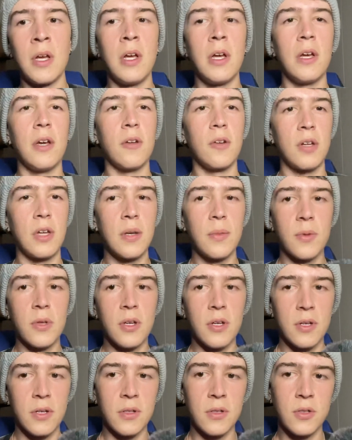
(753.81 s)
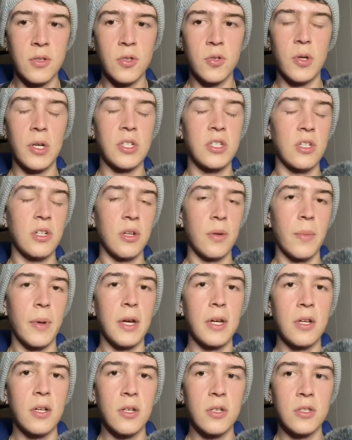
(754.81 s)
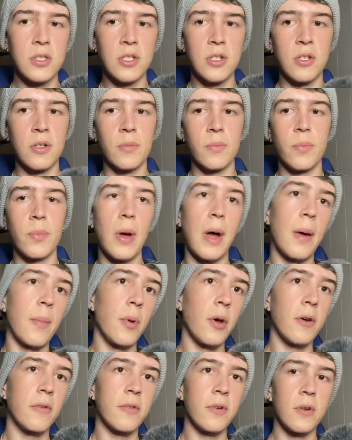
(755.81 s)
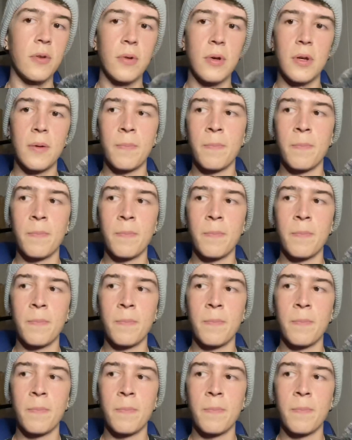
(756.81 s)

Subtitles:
It'll keep the direction of your bike good so you don't pop off right away.